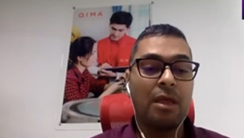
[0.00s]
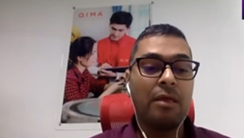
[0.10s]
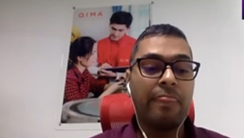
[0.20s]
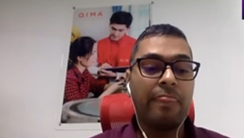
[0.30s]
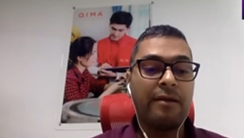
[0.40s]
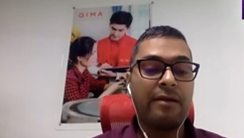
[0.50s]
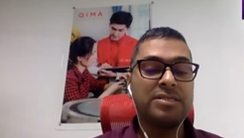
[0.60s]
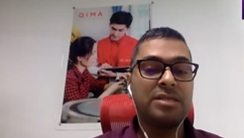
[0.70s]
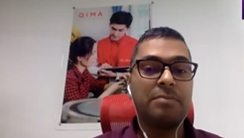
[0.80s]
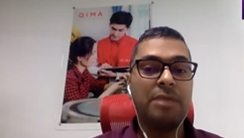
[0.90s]
The
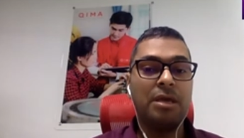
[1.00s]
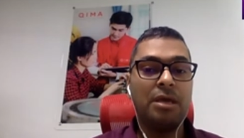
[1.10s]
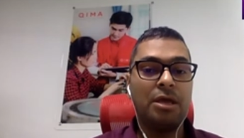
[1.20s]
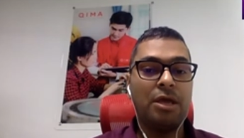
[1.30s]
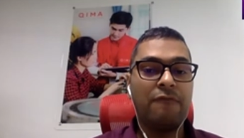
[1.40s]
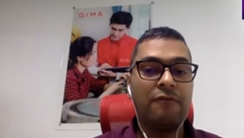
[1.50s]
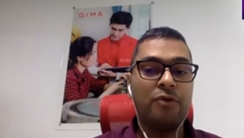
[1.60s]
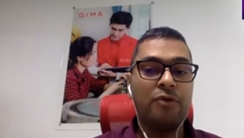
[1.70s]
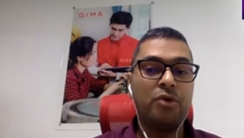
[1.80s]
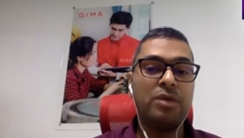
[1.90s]
reason being, if you
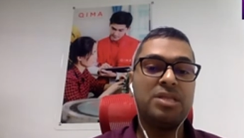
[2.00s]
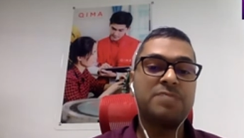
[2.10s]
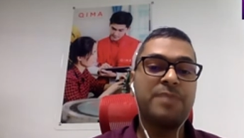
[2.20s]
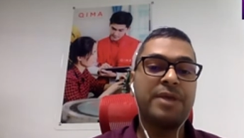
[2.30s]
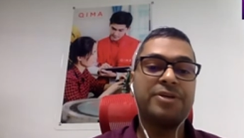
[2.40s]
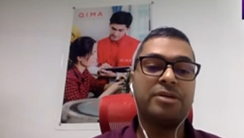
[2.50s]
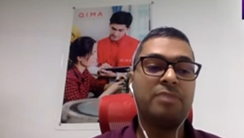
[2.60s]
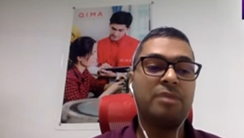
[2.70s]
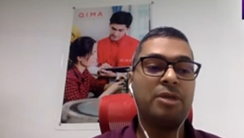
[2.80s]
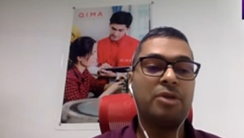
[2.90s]
do an inspection,
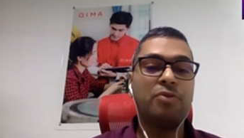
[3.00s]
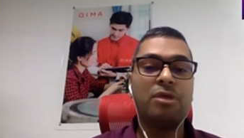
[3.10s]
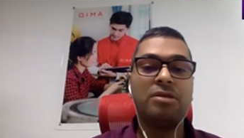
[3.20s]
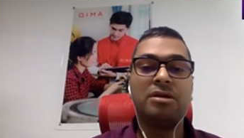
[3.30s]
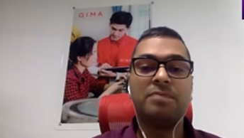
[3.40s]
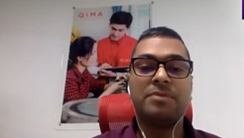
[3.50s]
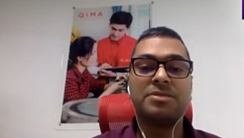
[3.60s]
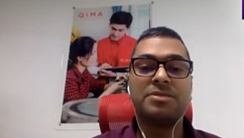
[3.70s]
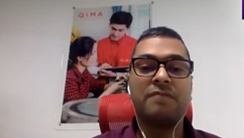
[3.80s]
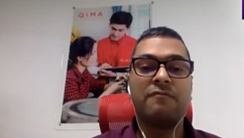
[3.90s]
maybe 20,
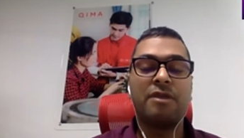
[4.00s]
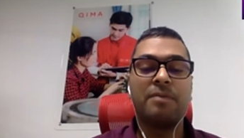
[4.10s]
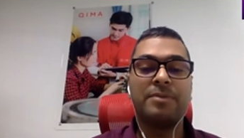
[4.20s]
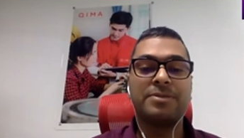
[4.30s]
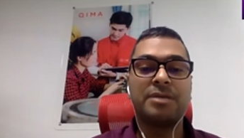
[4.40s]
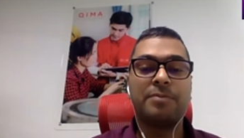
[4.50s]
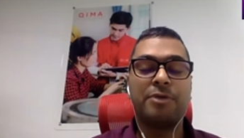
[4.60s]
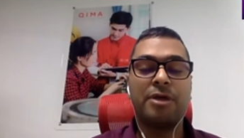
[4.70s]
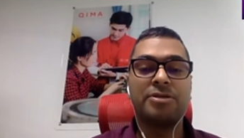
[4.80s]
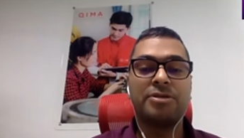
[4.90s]
30%, 40%
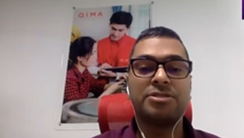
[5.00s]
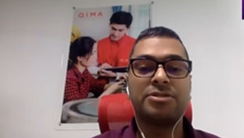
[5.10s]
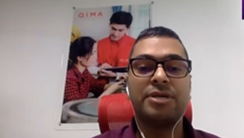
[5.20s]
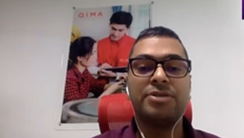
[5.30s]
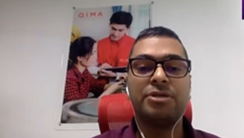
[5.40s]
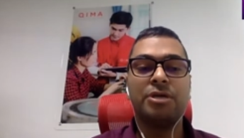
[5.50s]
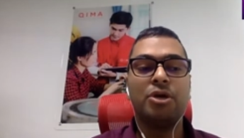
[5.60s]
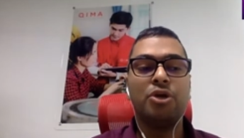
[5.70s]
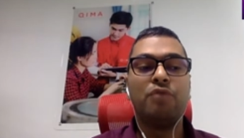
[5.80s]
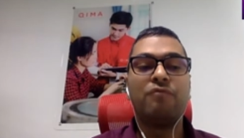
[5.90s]
production stage,
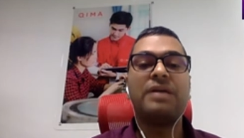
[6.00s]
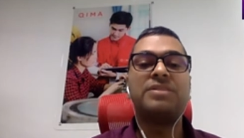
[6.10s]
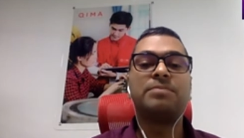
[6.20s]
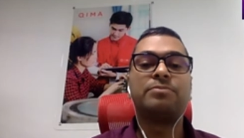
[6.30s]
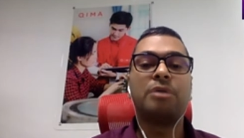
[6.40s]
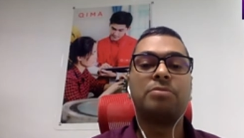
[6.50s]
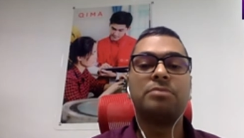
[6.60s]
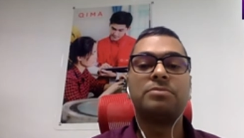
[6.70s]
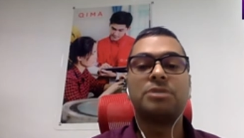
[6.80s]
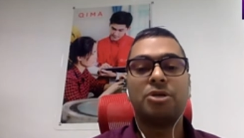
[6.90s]
you find some
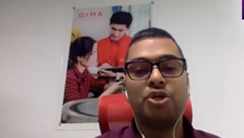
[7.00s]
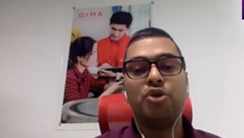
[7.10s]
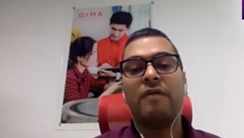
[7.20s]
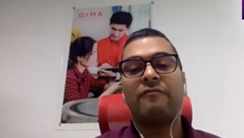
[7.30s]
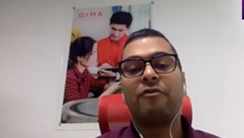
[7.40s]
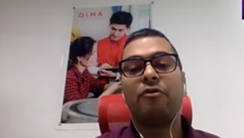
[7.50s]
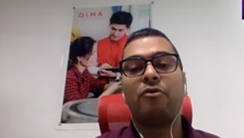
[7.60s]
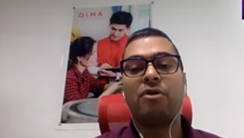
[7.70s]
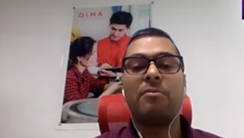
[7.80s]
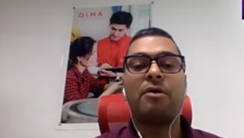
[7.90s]
problems, you have
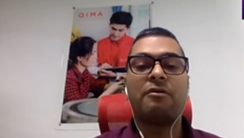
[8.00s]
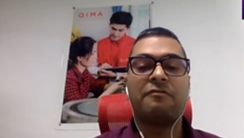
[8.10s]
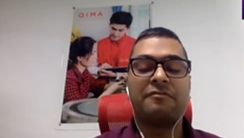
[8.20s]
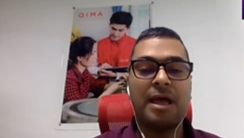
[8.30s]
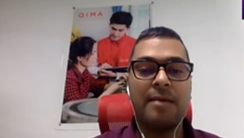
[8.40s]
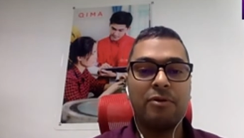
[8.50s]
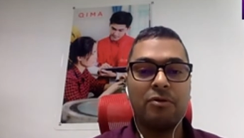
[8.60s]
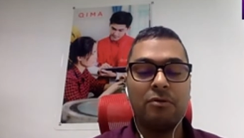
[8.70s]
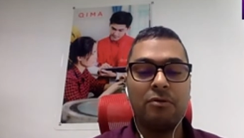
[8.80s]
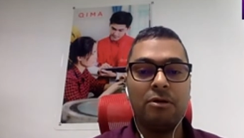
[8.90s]
good amount of time
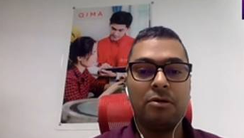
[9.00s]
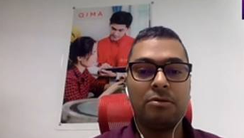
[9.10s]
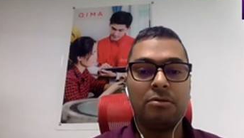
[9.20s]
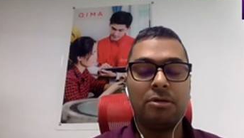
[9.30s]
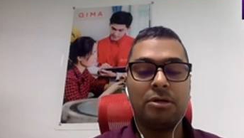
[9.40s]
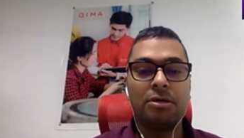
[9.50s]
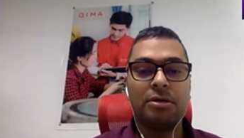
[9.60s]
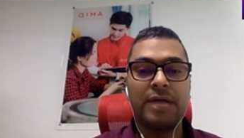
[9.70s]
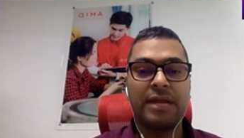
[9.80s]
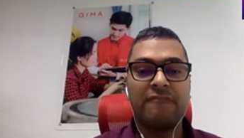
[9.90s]
to,
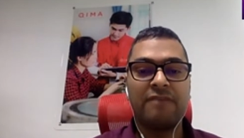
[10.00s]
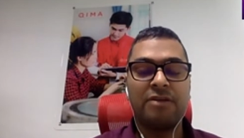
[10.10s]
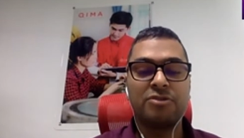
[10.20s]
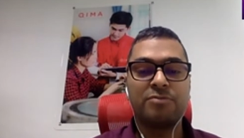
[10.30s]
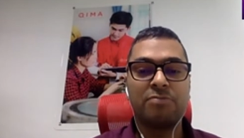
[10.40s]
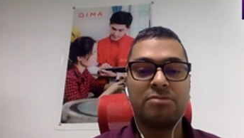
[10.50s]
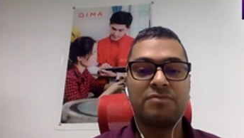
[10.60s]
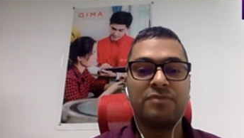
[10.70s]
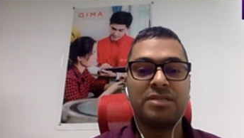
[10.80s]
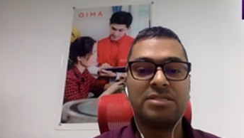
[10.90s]
rectify those problems
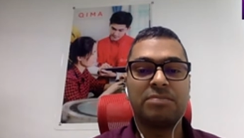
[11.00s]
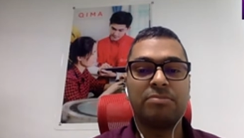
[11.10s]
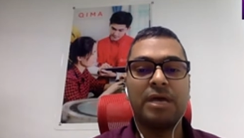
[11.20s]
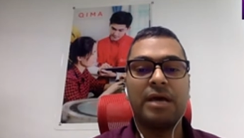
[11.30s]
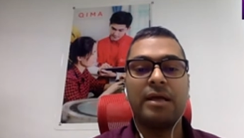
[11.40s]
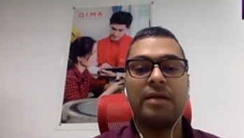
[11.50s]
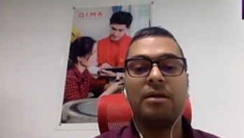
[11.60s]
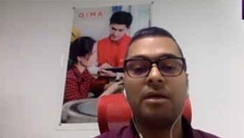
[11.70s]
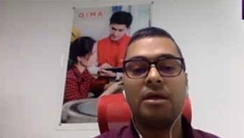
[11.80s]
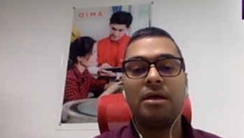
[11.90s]
with the supplier and
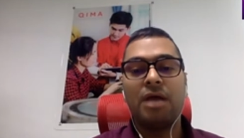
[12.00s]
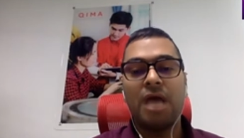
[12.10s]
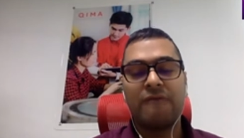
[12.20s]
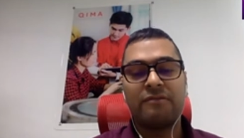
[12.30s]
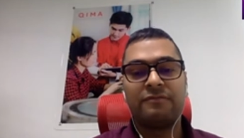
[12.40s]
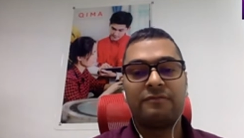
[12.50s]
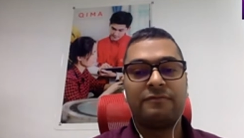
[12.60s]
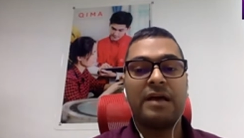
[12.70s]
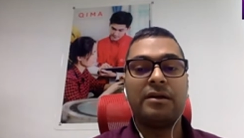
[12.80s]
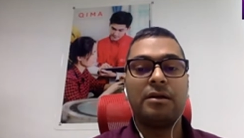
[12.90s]
have a
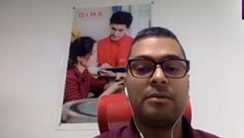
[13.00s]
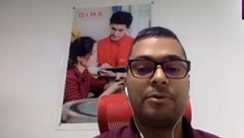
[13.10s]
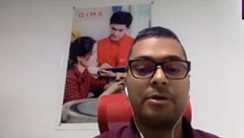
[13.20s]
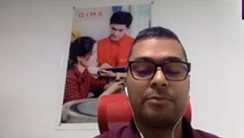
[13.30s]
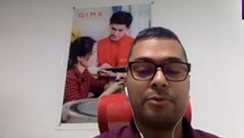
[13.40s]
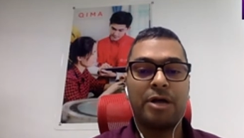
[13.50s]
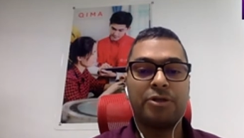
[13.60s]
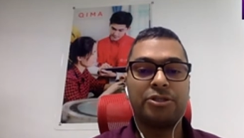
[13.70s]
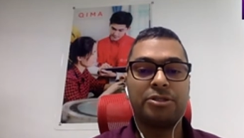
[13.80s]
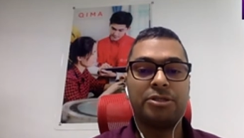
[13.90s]
final
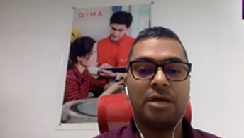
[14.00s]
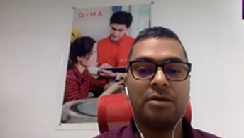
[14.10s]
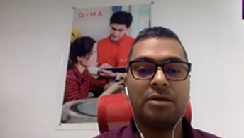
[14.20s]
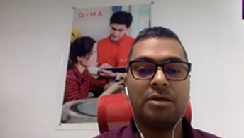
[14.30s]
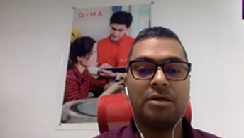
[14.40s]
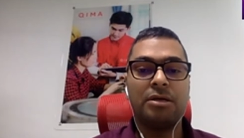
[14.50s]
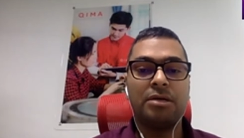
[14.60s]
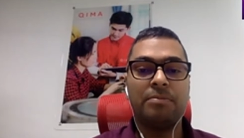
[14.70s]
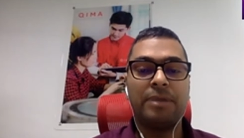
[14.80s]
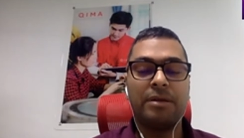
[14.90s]
production done in
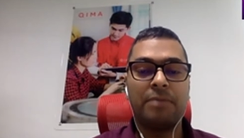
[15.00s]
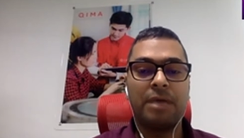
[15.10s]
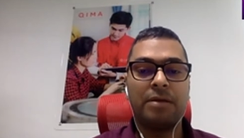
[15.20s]
a better manner.